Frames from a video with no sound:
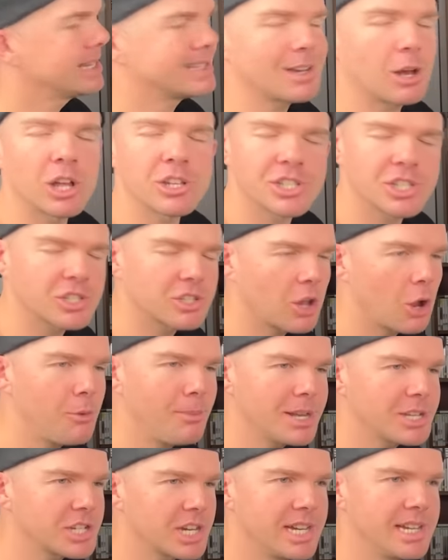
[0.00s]
it's so
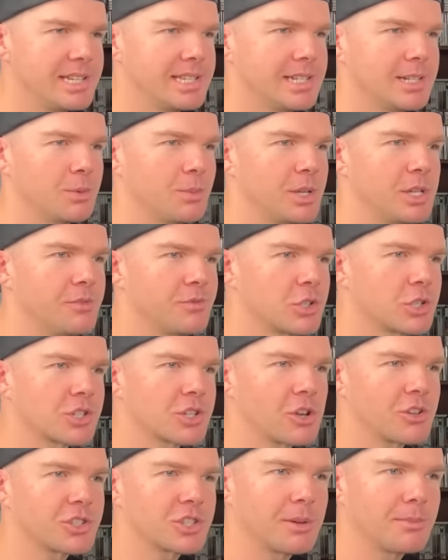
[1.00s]
much easier when you've just
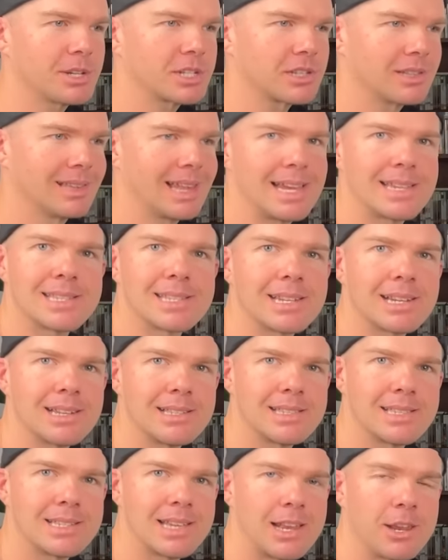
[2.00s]
got so much less to
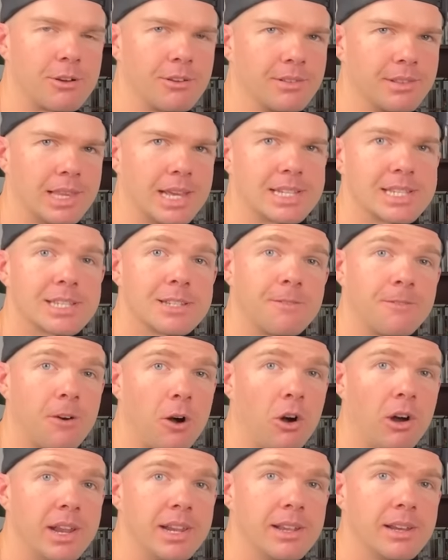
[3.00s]
consider and less to
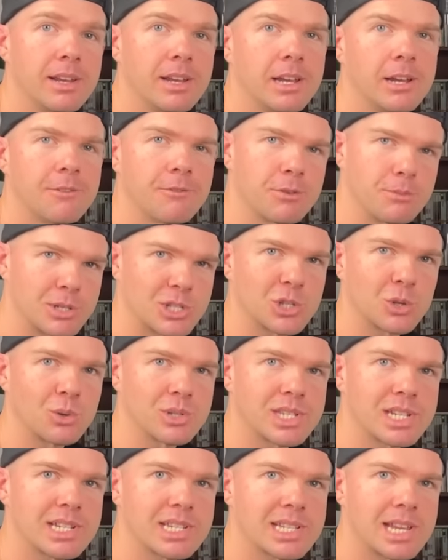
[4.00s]
find from a
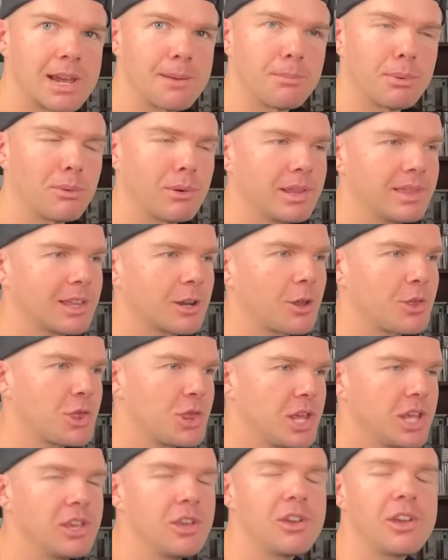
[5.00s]
sourcing standpoint that I
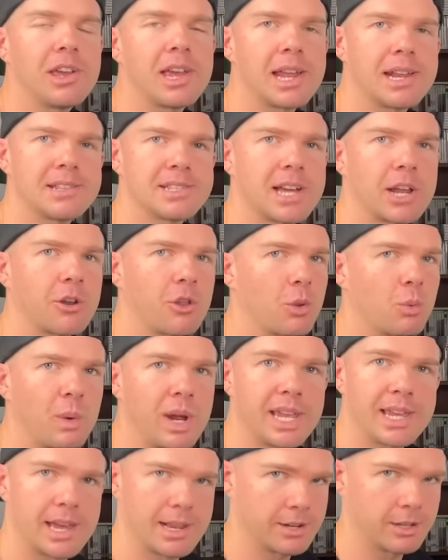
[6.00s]
think you could get it done on the
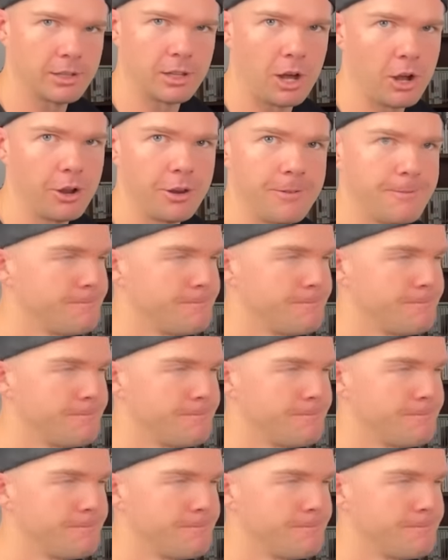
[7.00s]
weekend alone.